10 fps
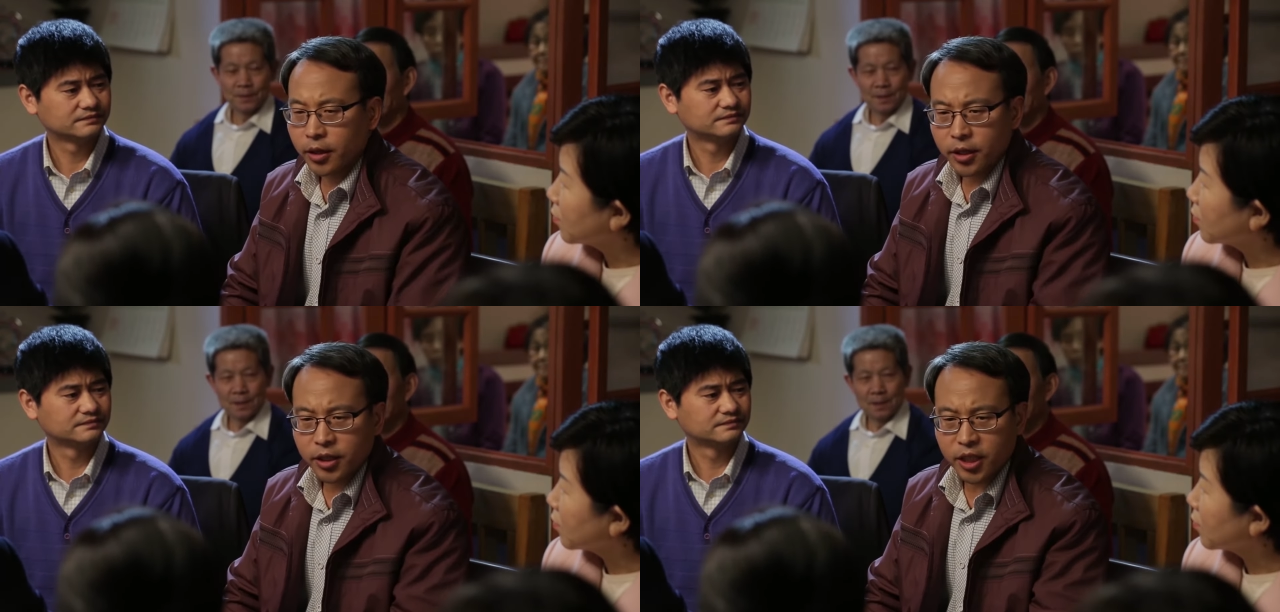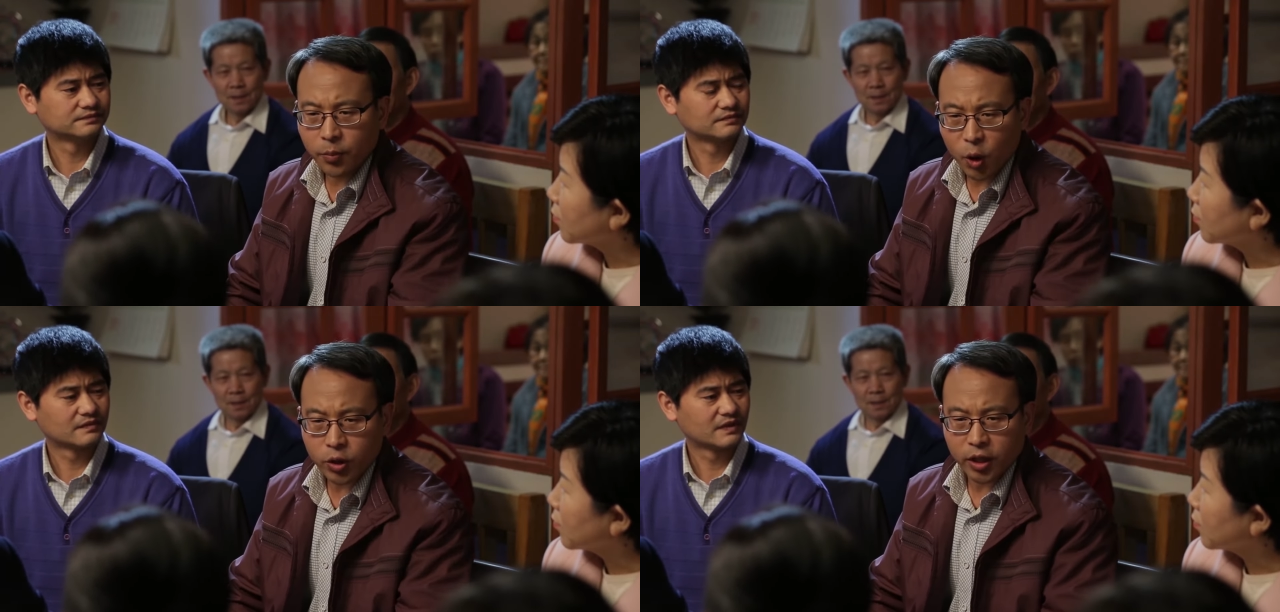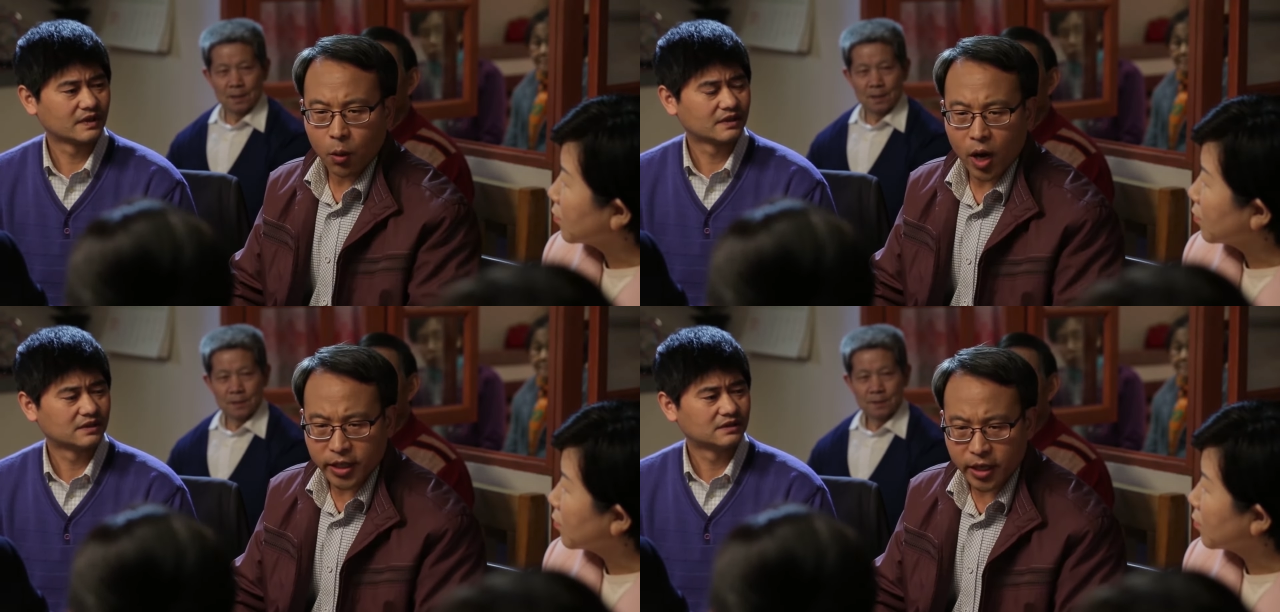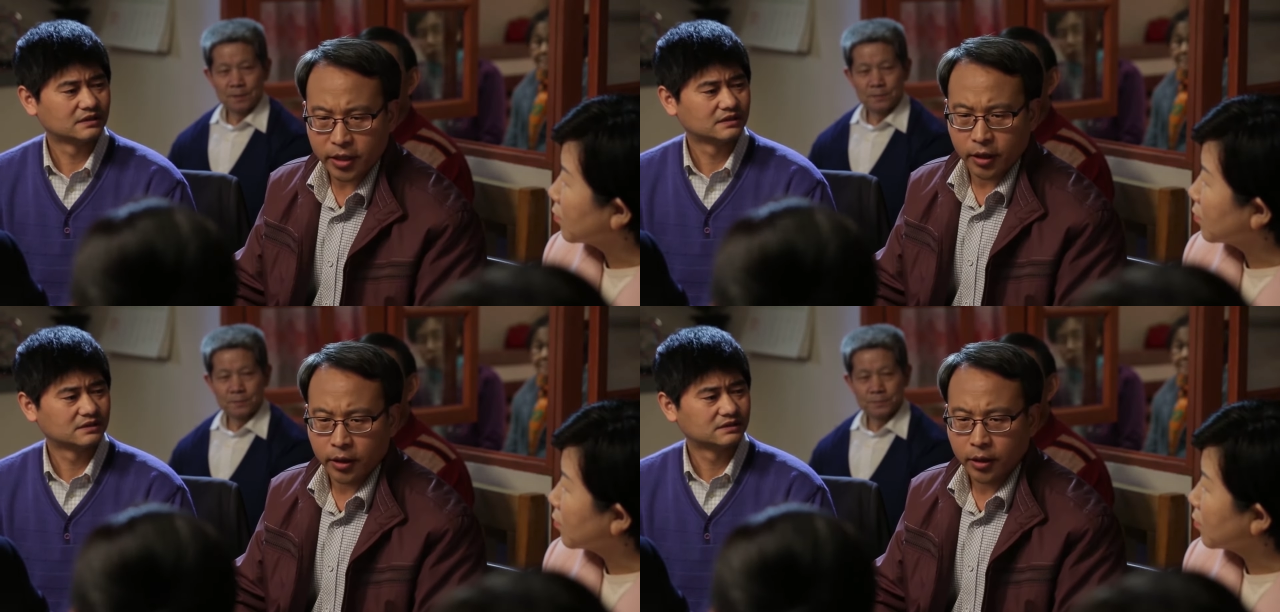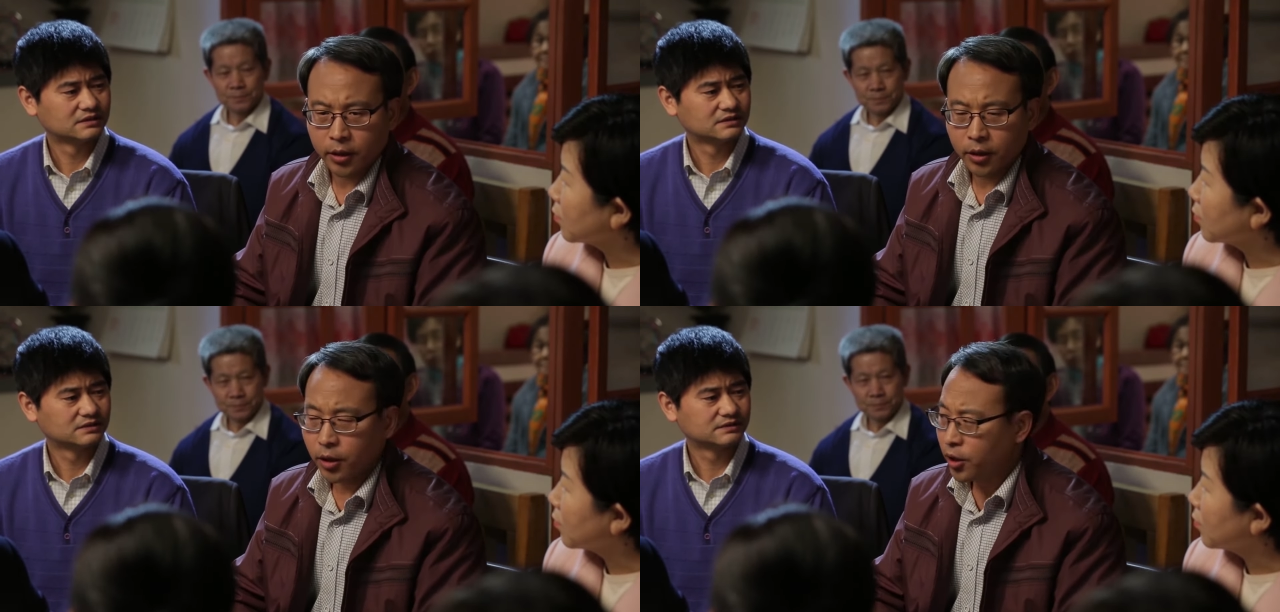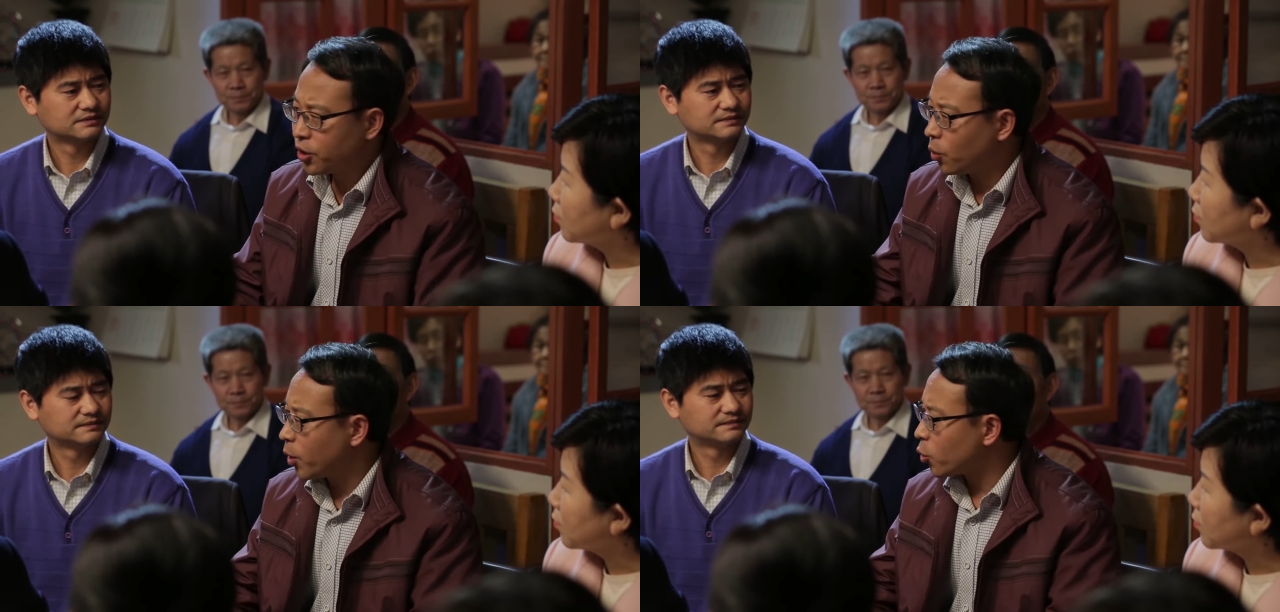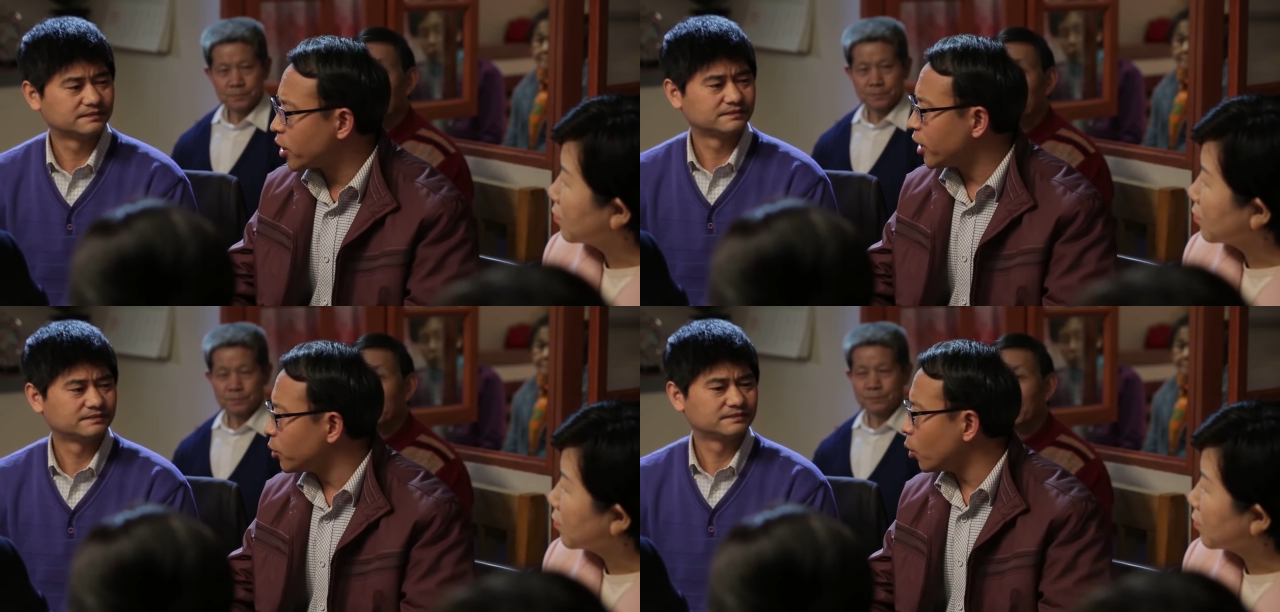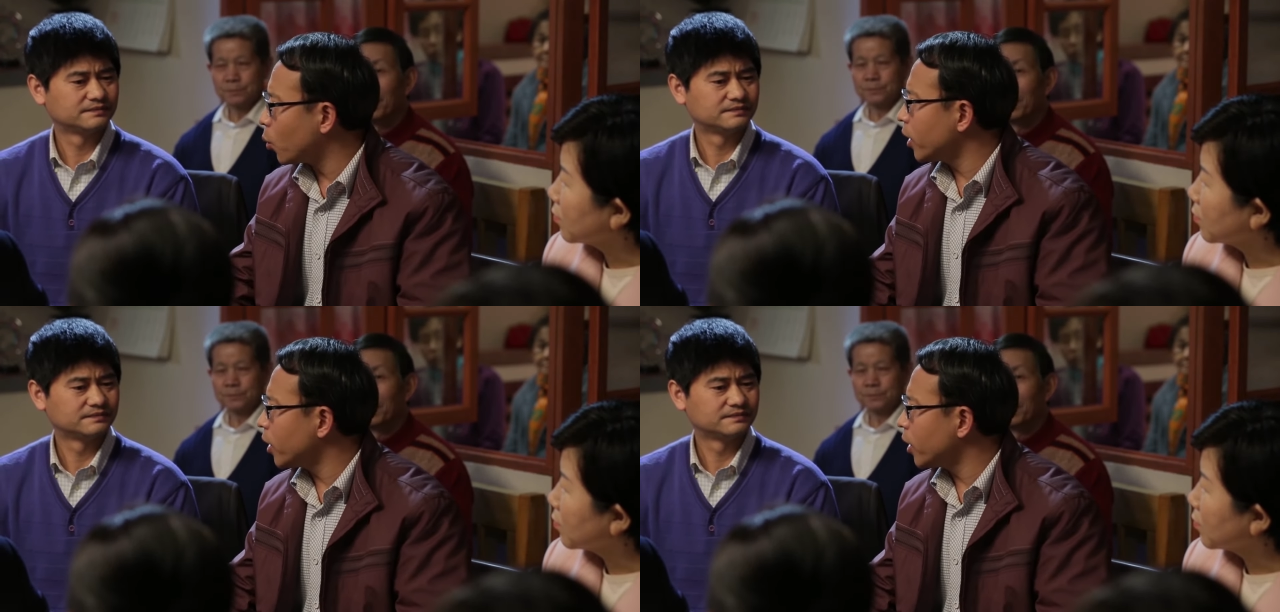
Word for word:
Speaker 1: aren't confirmed by God's Word or by the work of the Holy